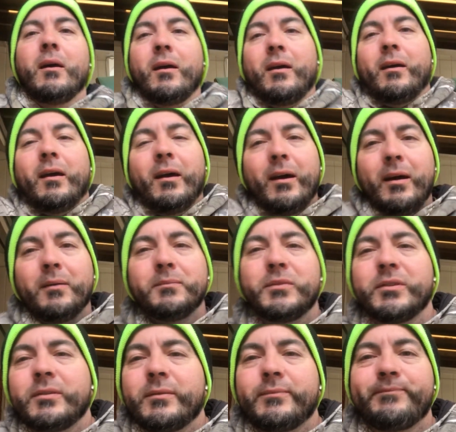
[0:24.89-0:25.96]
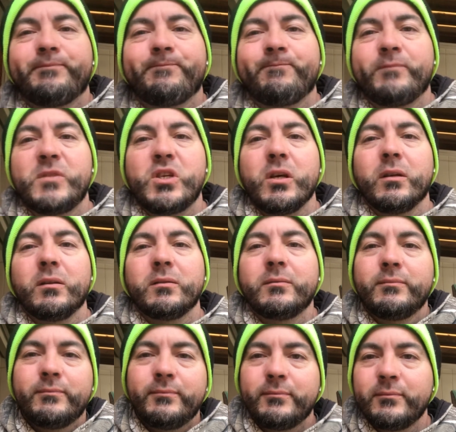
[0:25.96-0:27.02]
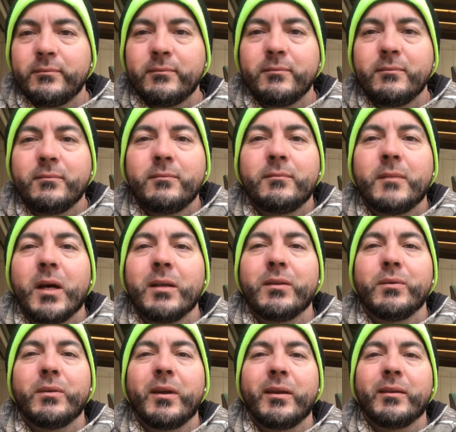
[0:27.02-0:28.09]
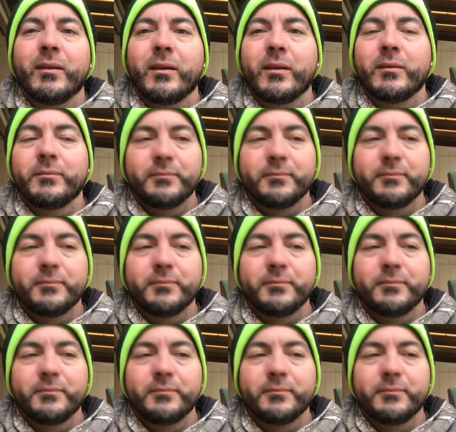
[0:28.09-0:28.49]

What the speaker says: I'm just chilling, not doing anything.